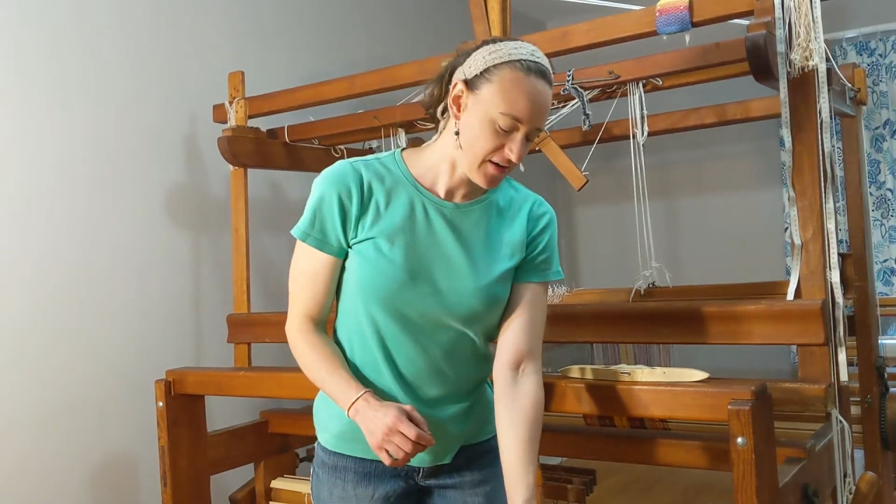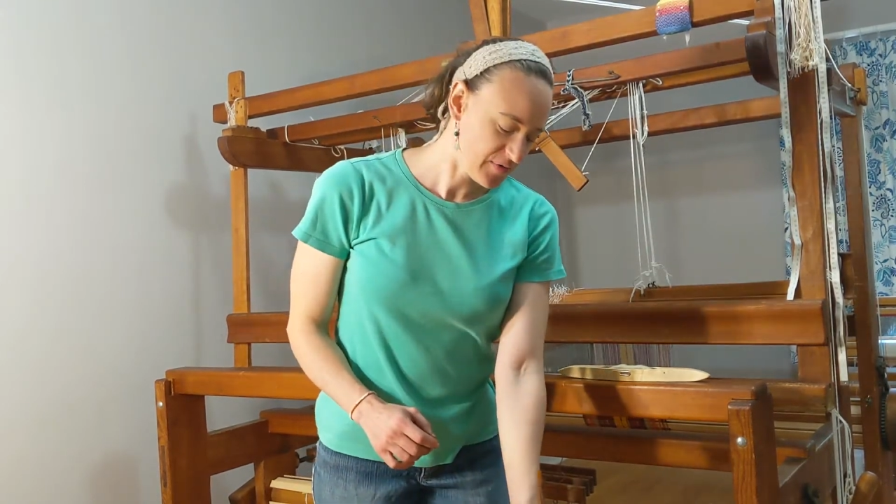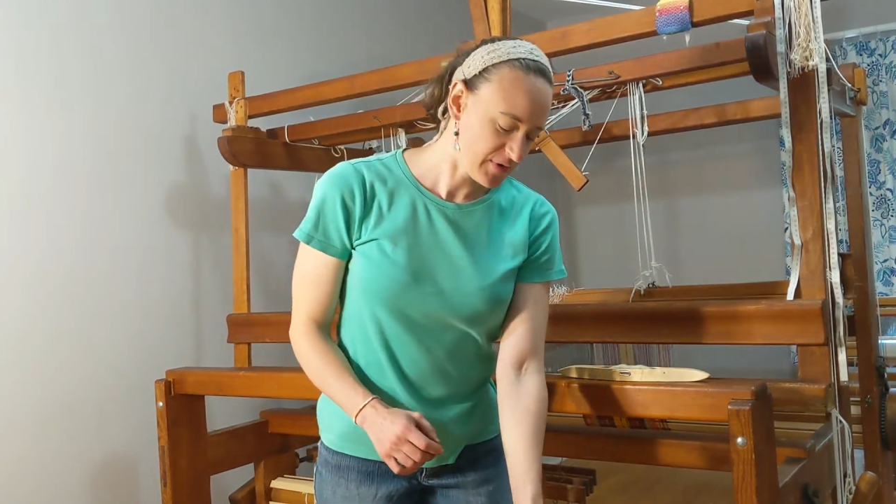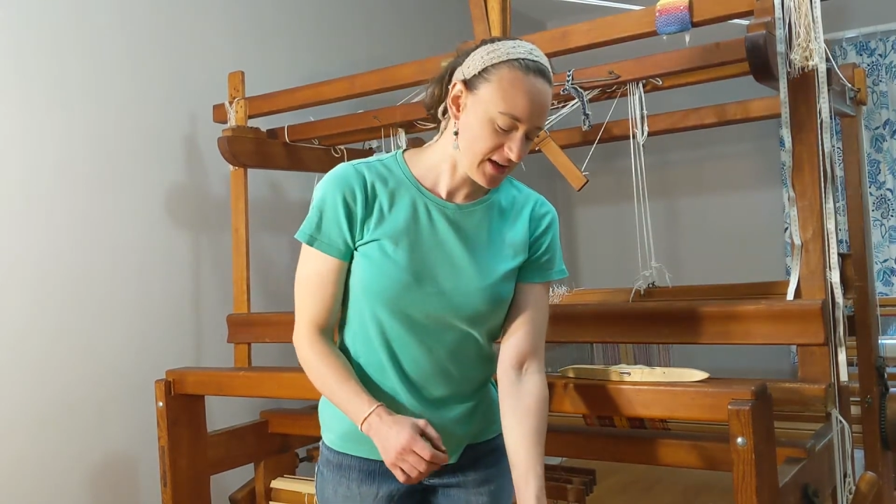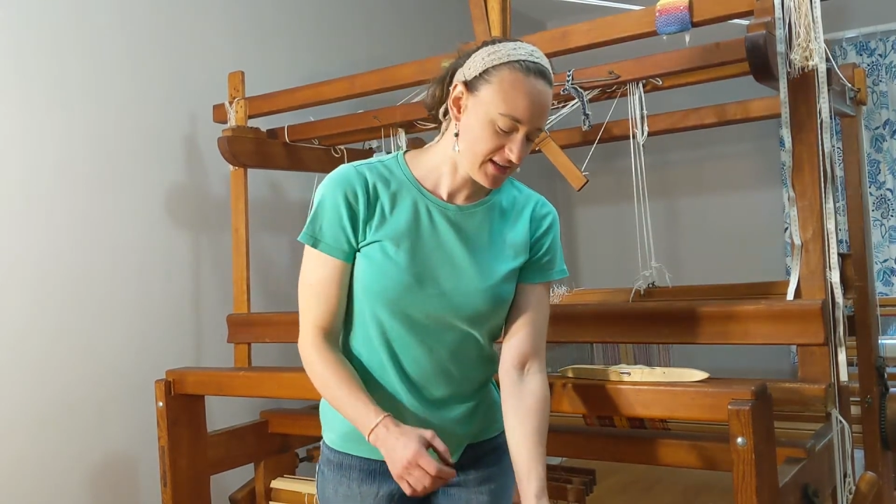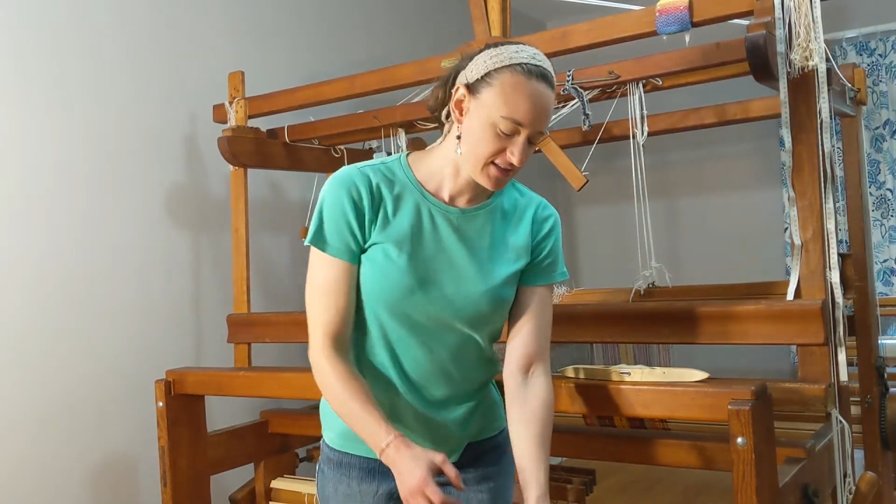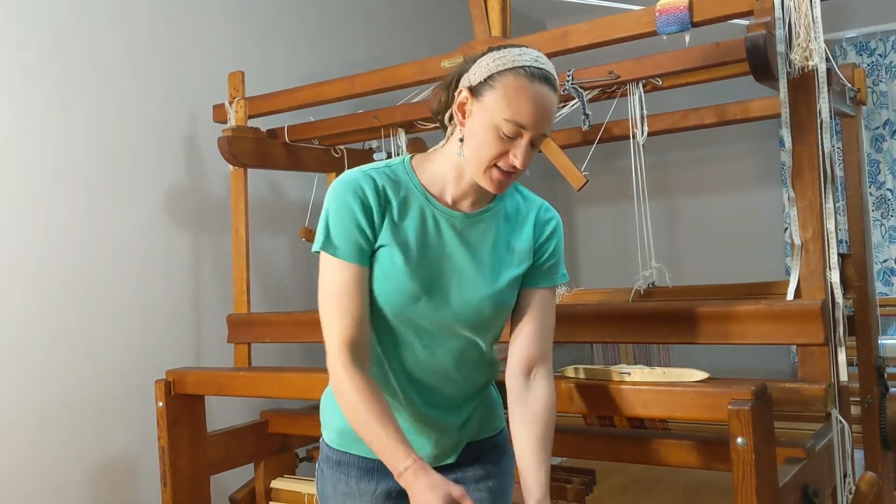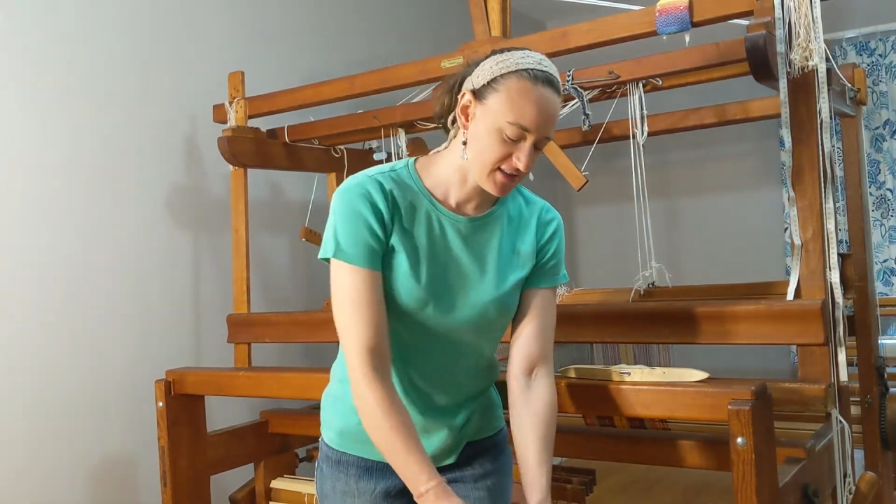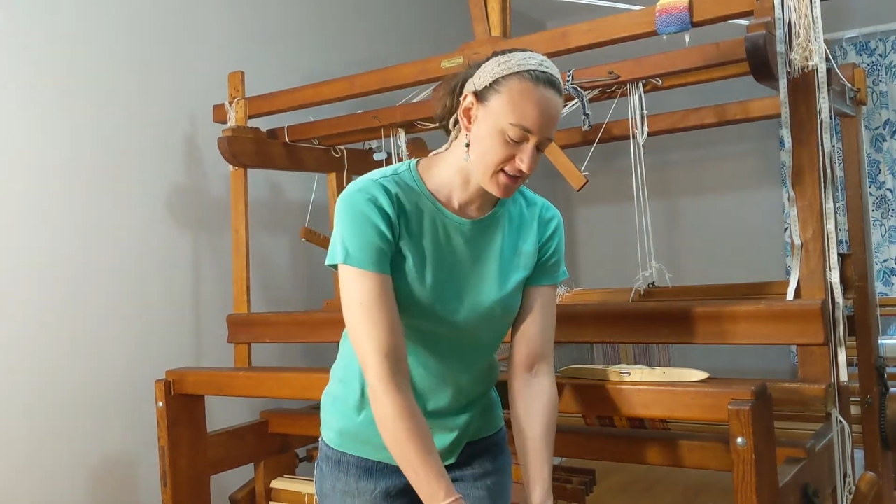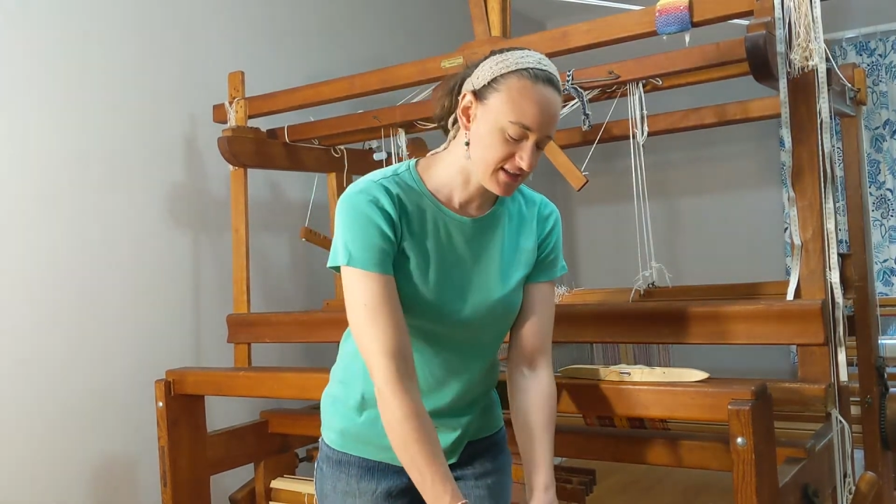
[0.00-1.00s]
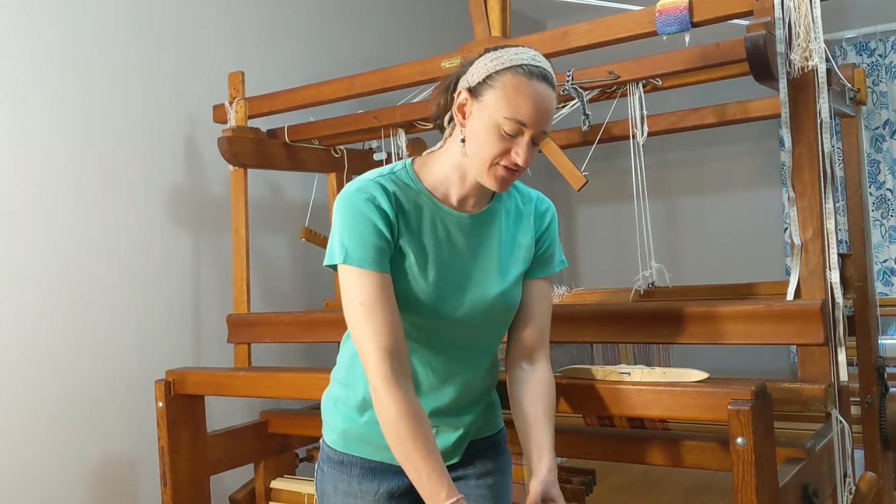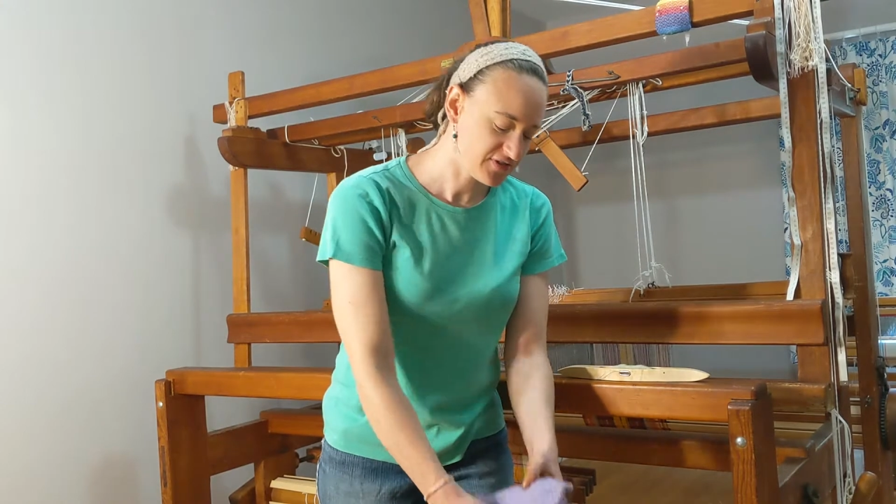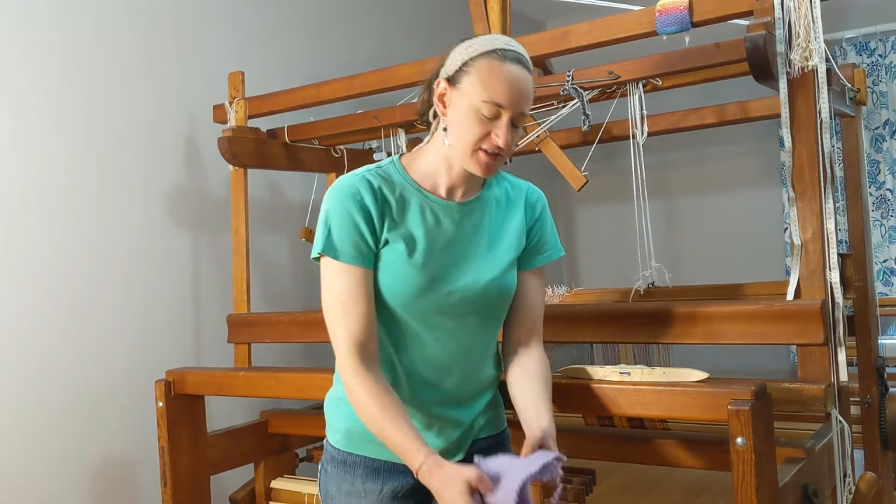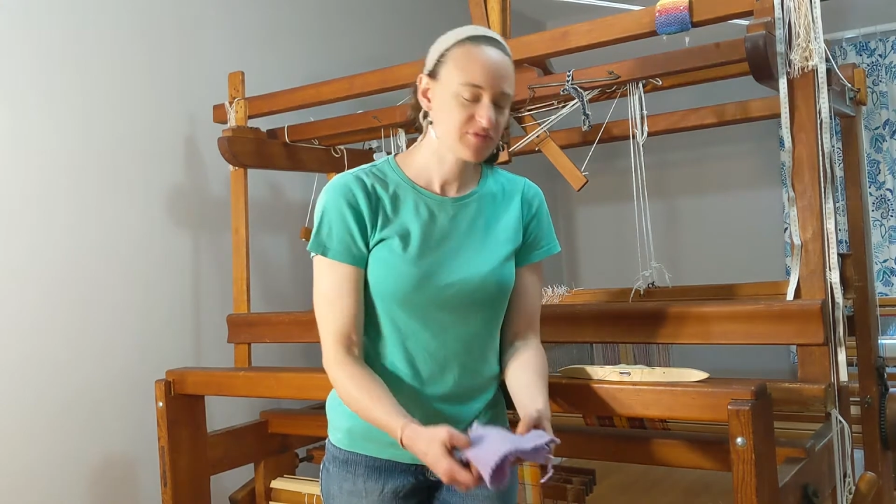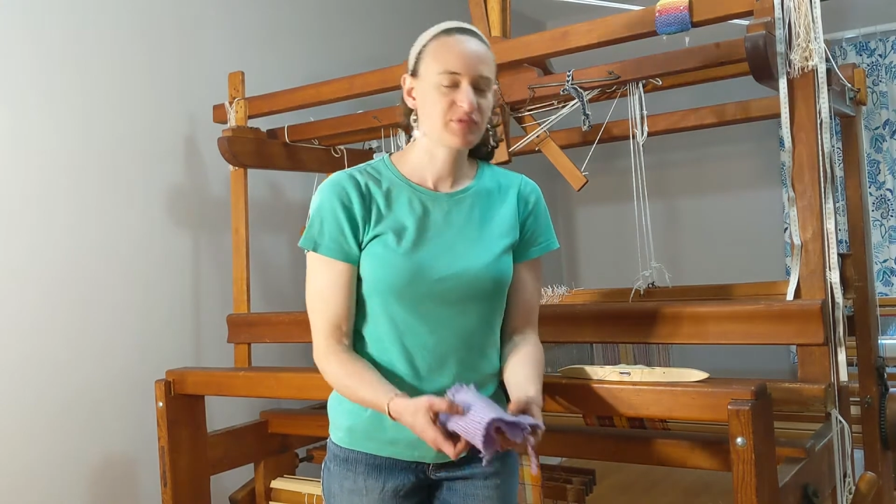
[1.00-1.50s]
was the
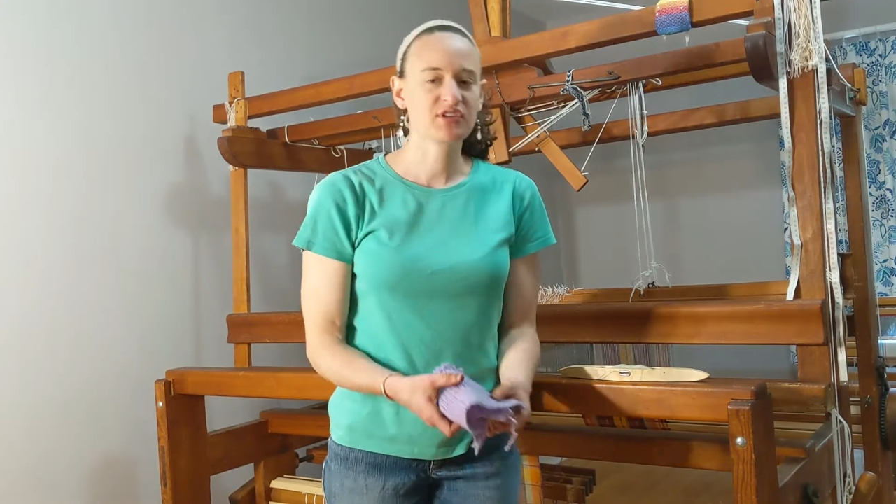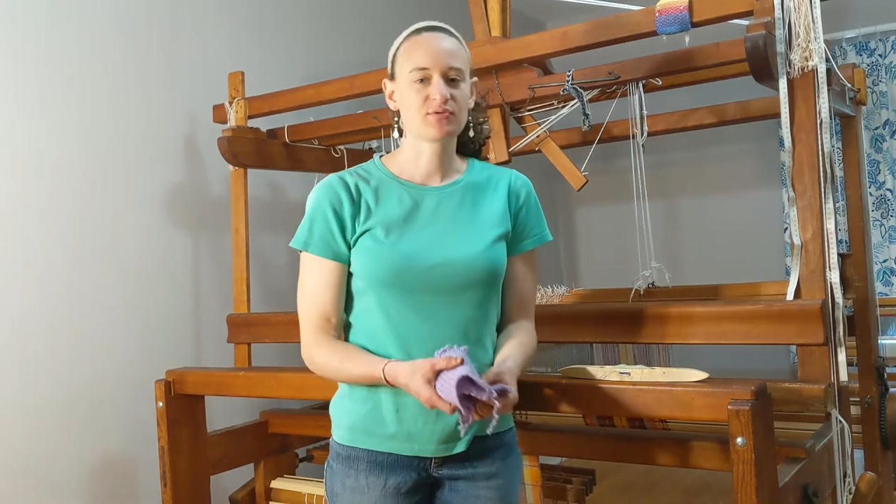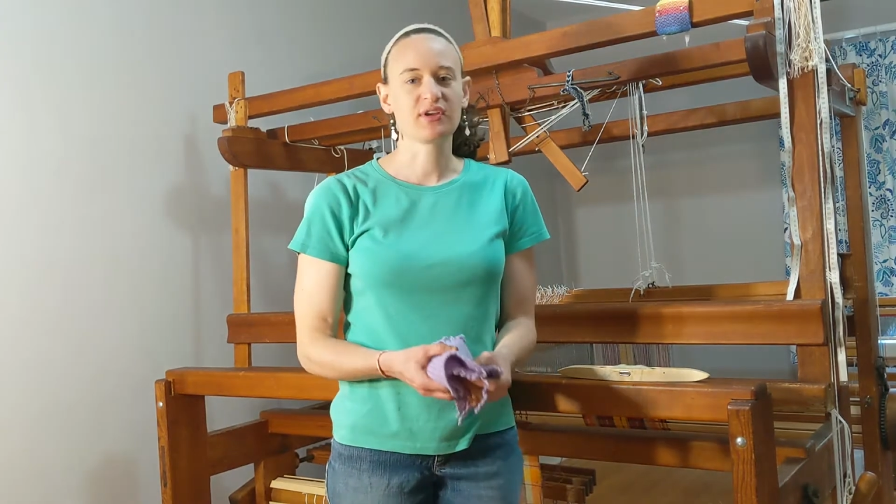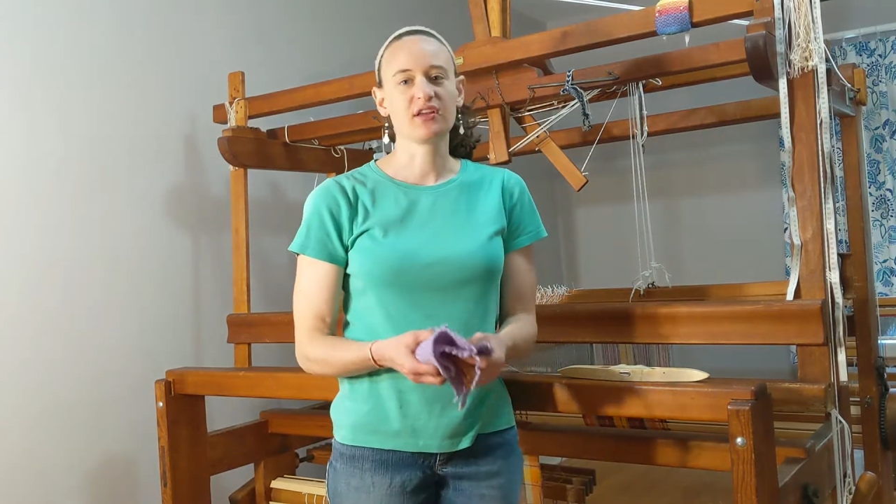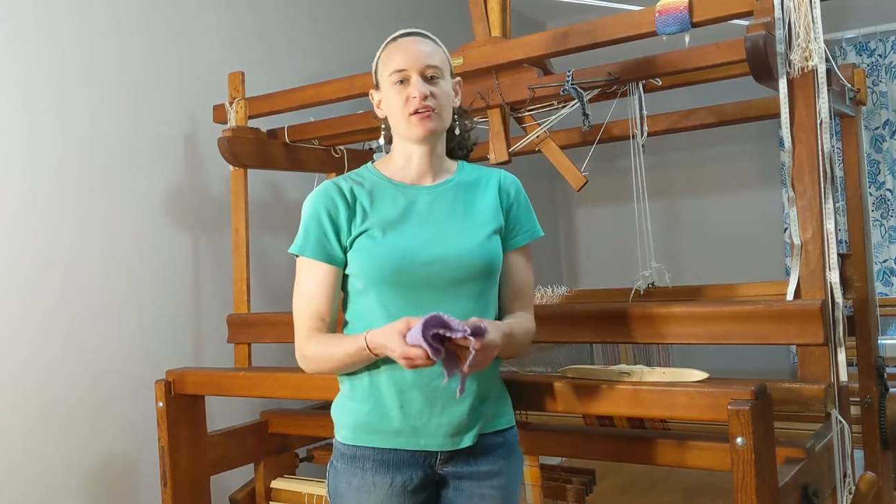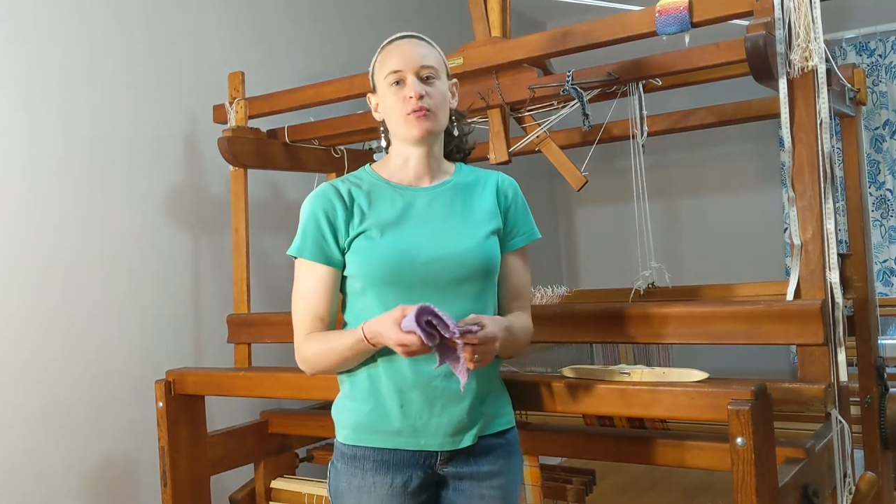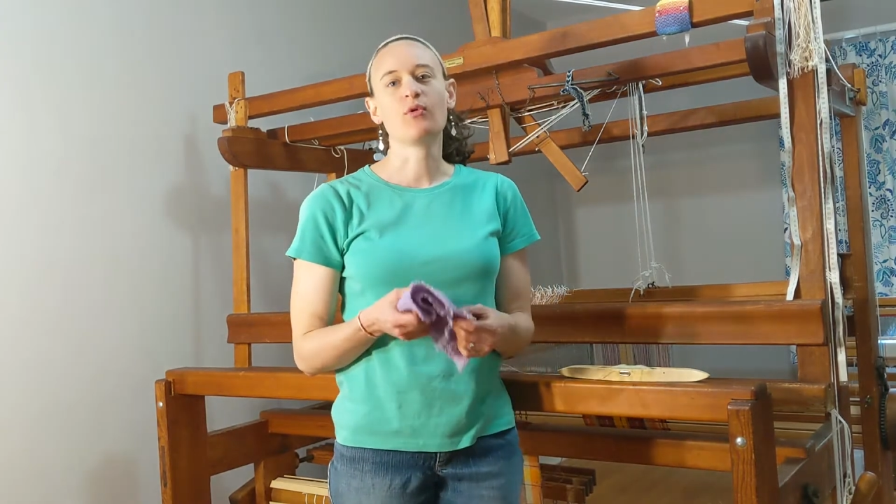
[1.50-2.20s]
difference between